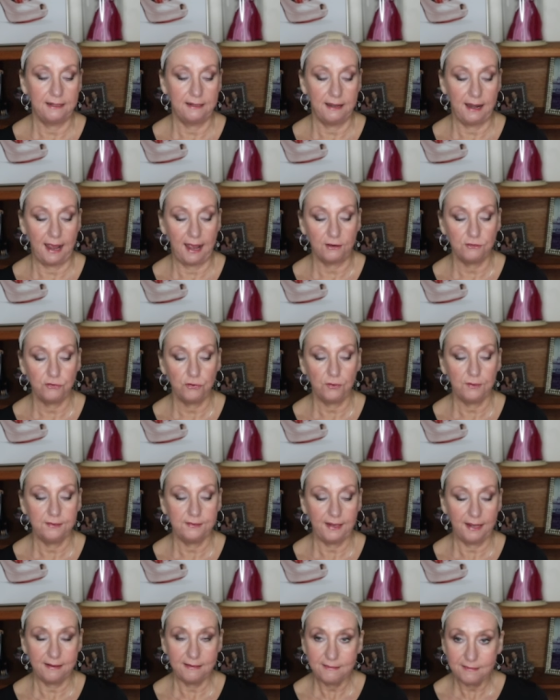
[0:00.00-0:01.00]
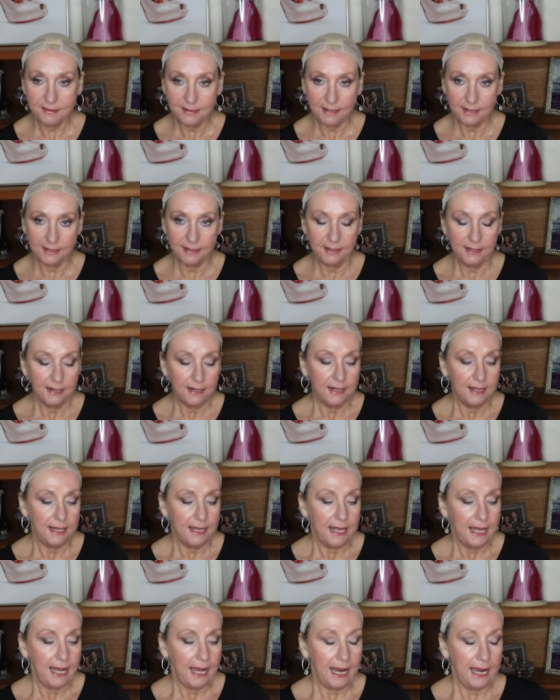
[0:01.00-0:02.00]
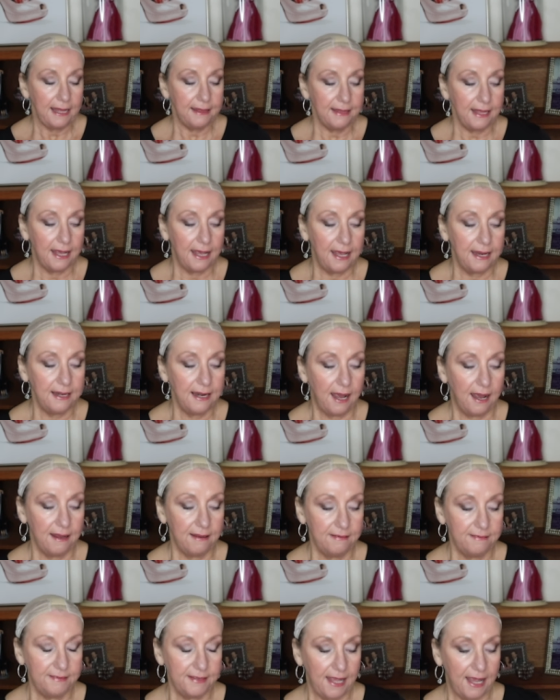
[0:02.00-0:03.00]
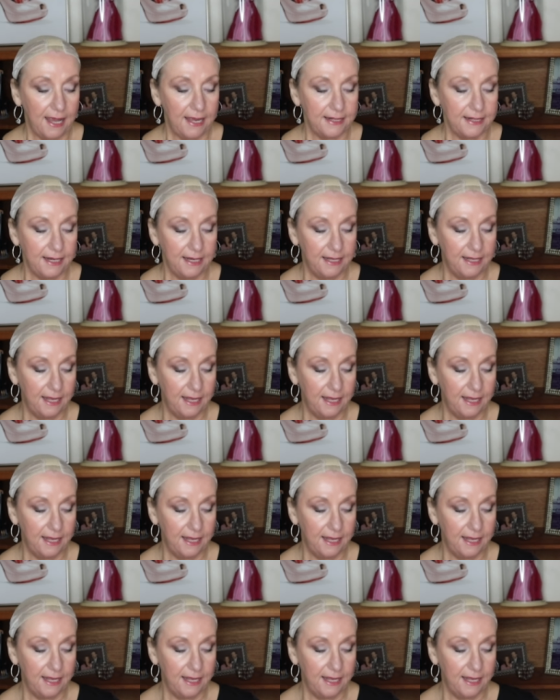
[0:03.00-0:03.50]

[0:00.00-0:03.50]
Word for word: natural density. And then I said